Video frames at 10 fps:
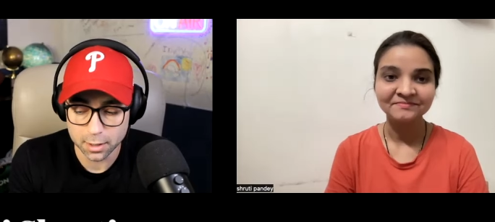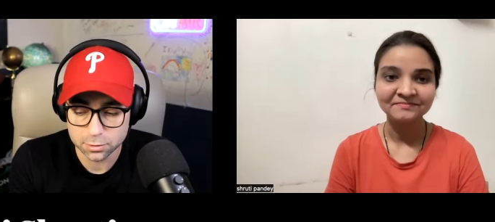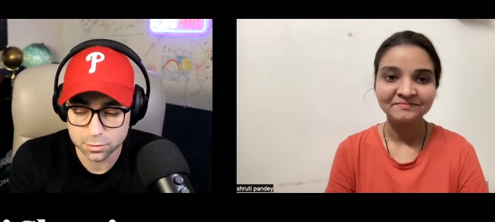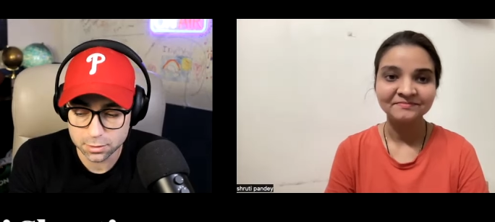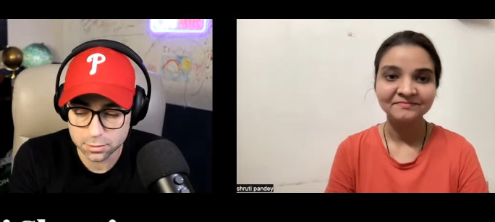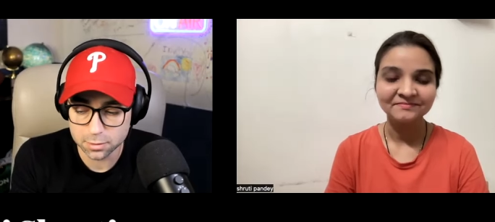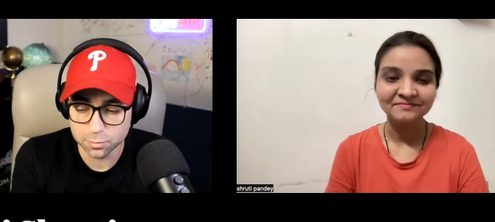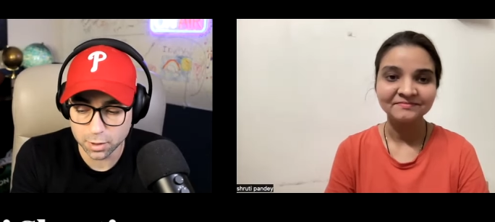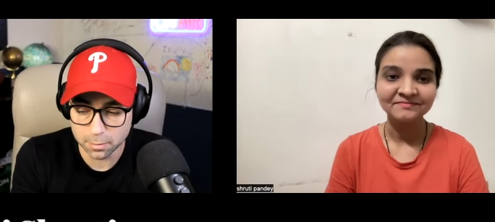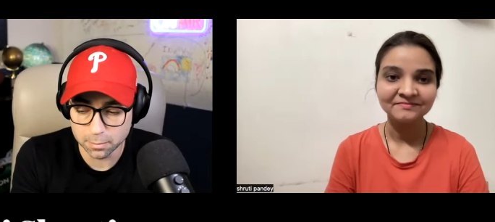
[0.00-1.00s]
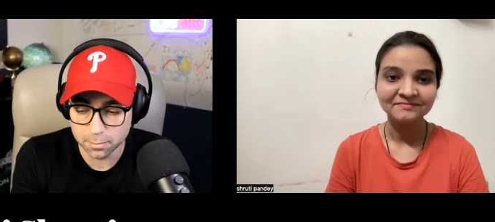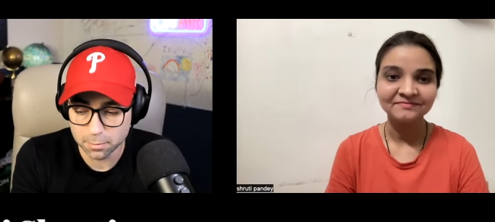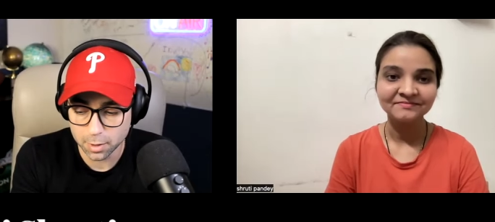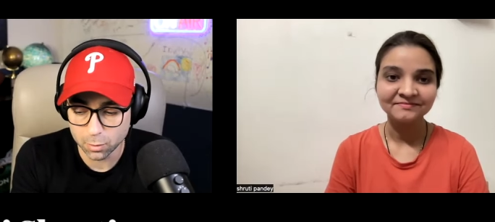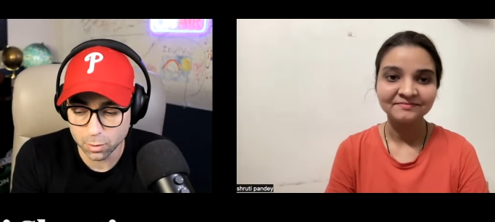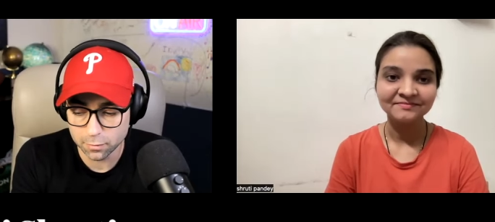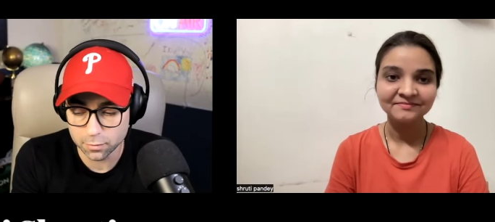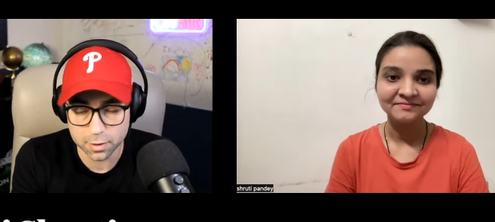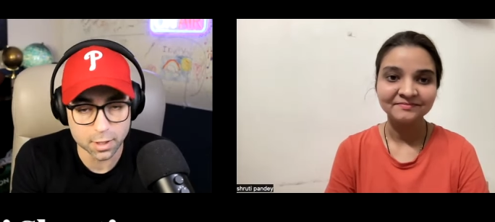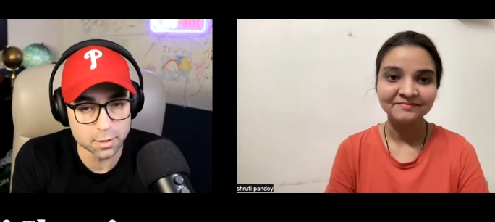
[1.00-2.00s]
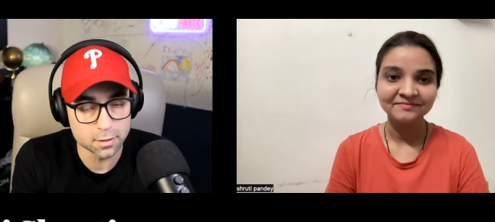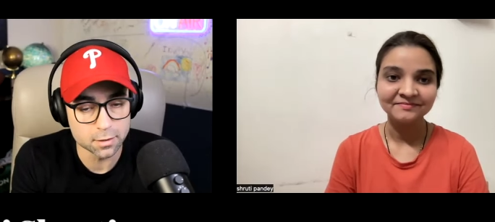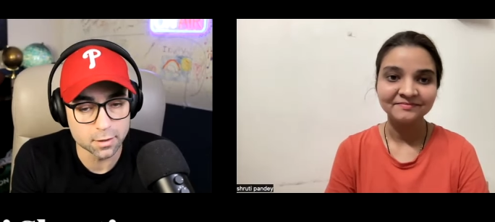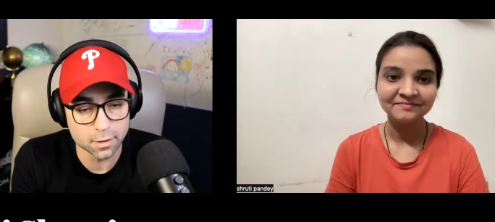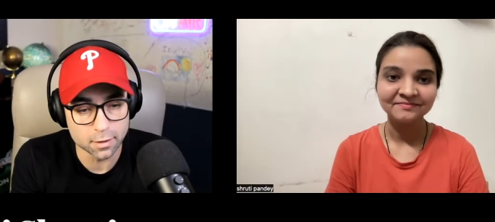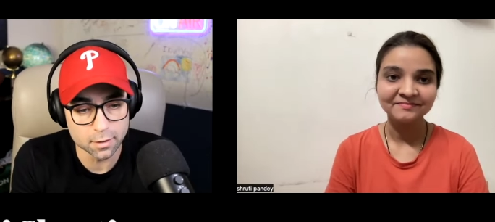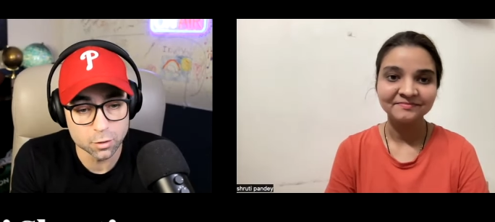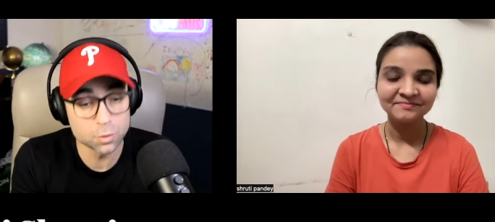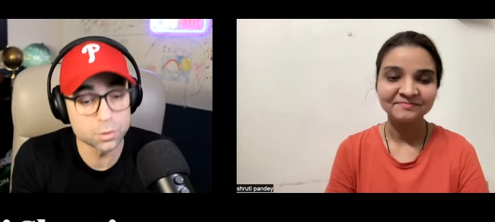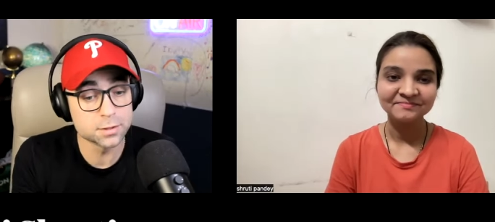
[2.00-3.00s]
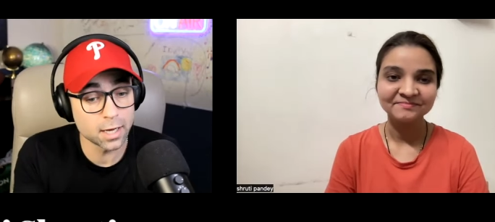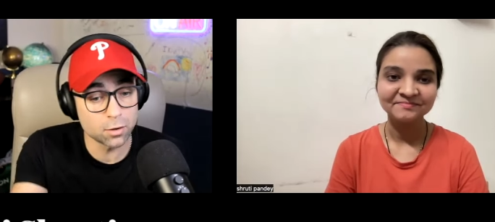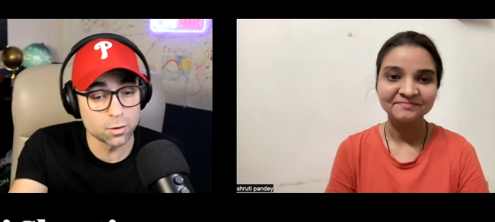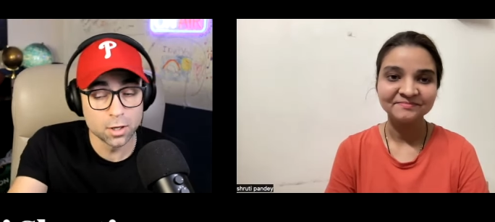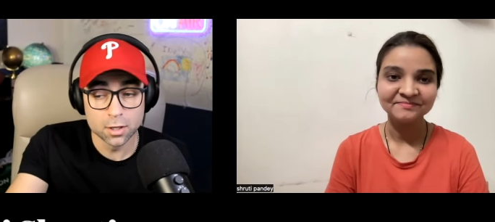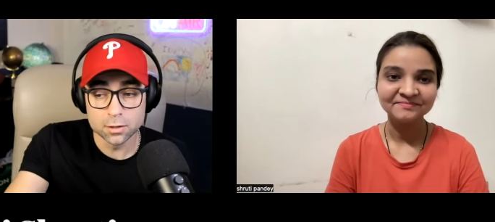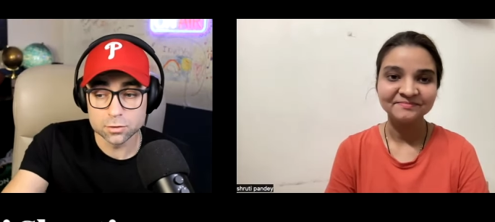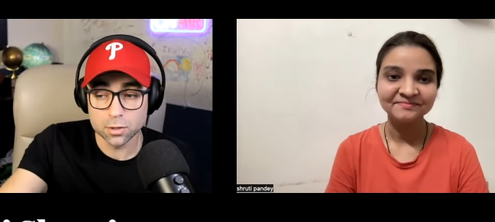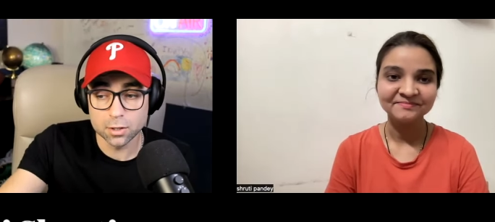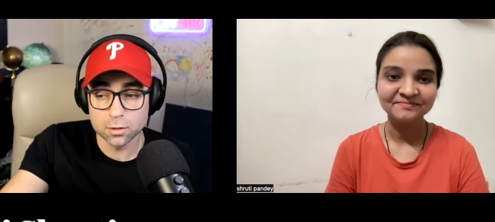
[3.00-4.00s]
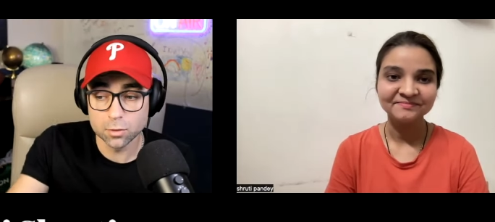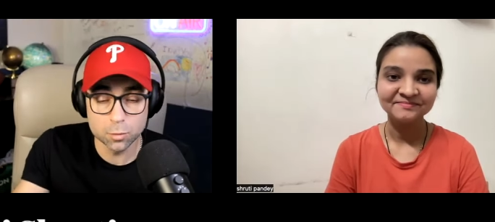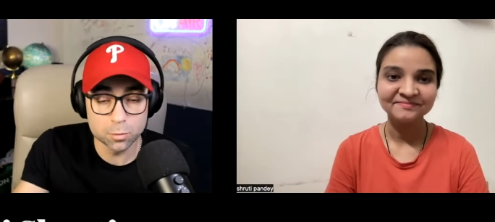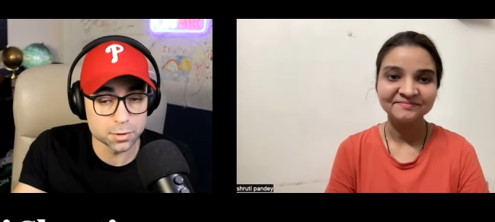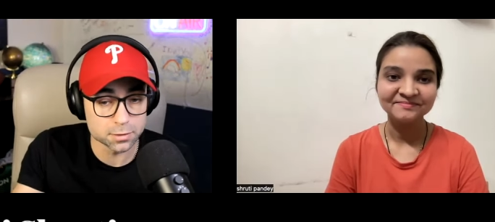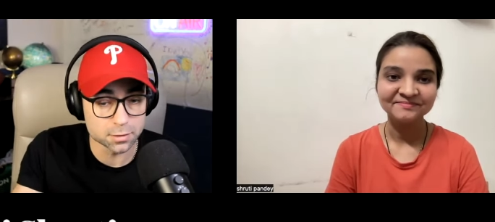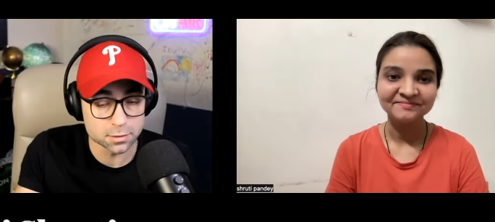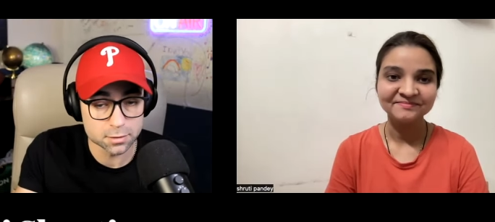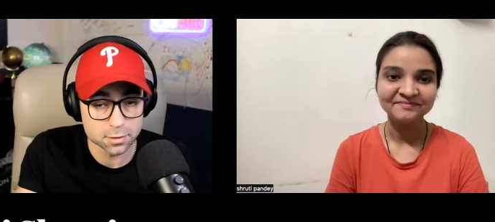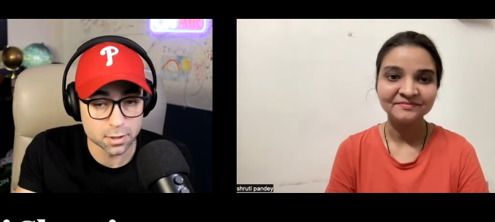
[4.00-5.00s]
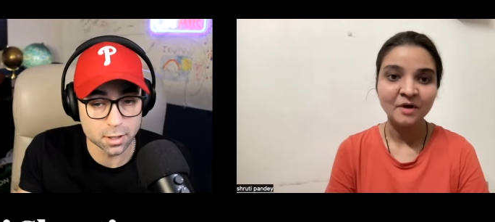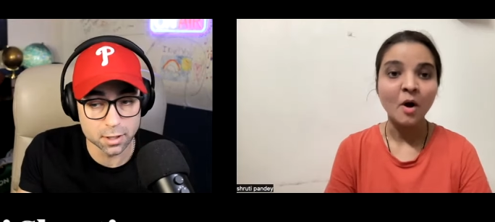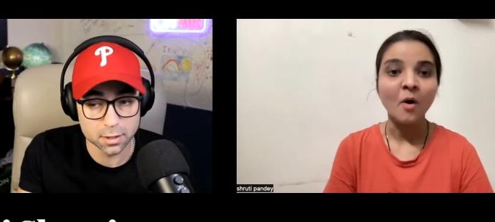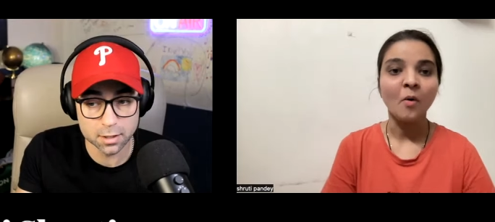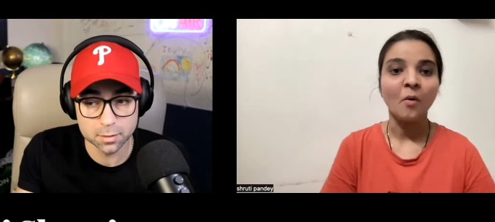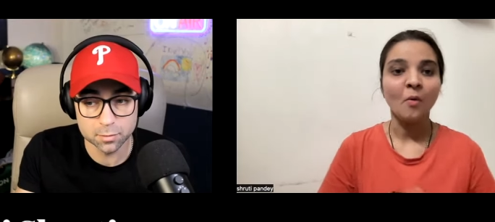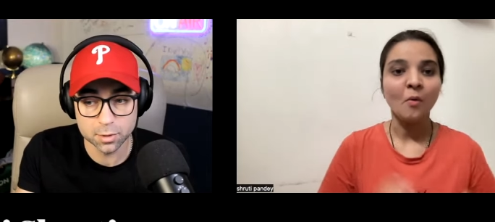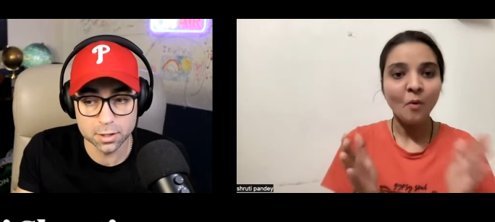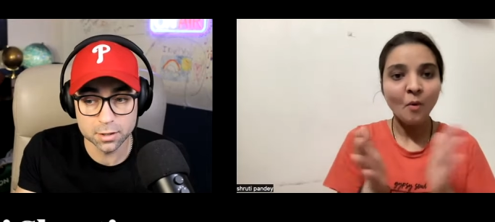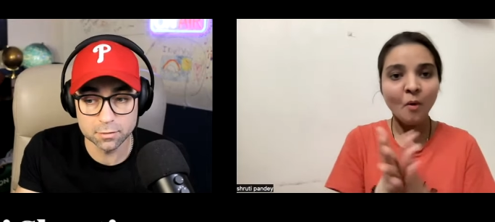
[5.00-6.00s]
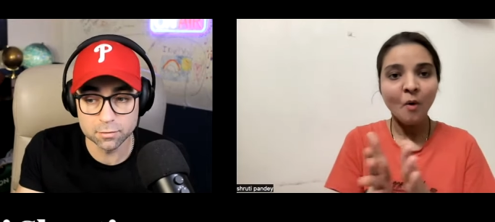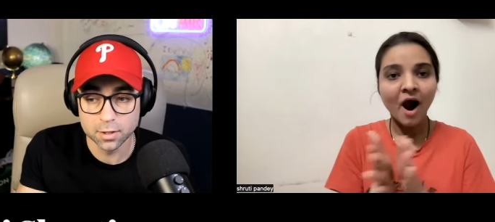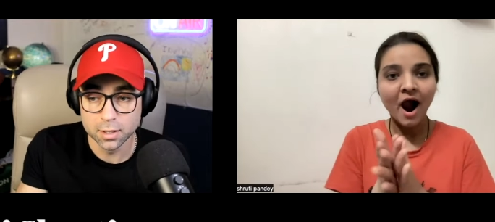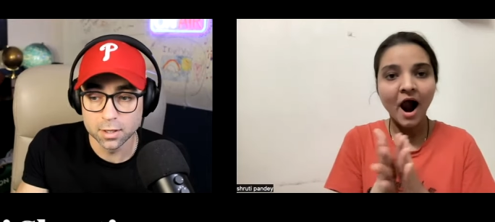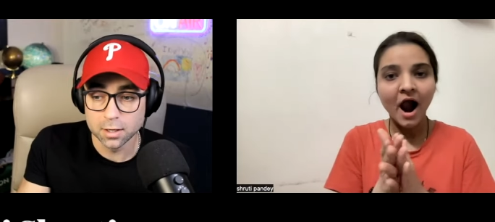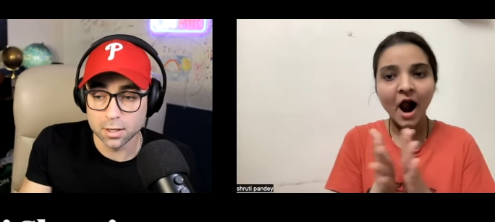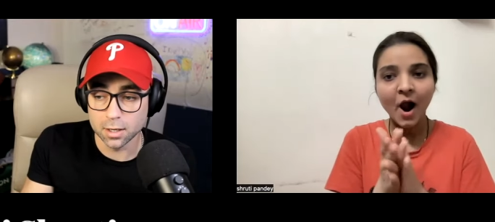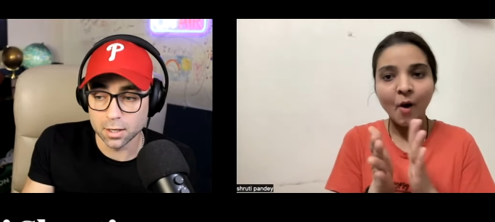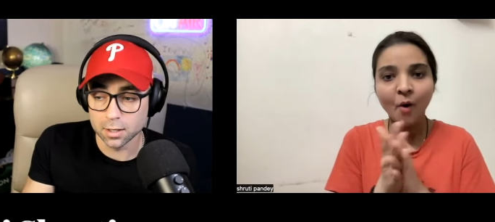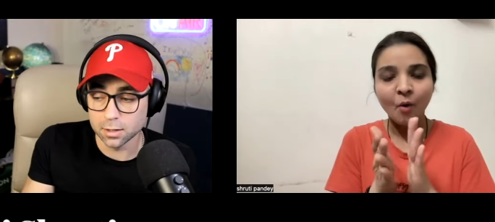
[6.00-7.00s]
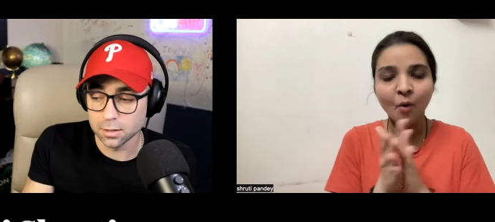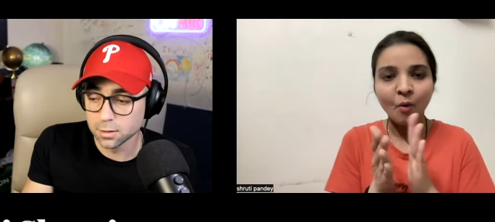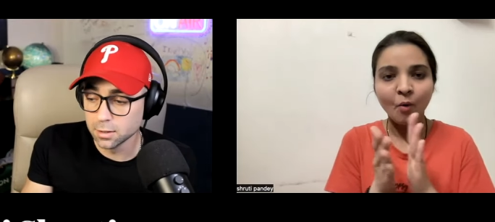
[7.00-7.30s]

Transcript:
Speaker 1: I, traditionally blame my wife for that, uh, who is now starting her own business uh, and getting plenty of, uh,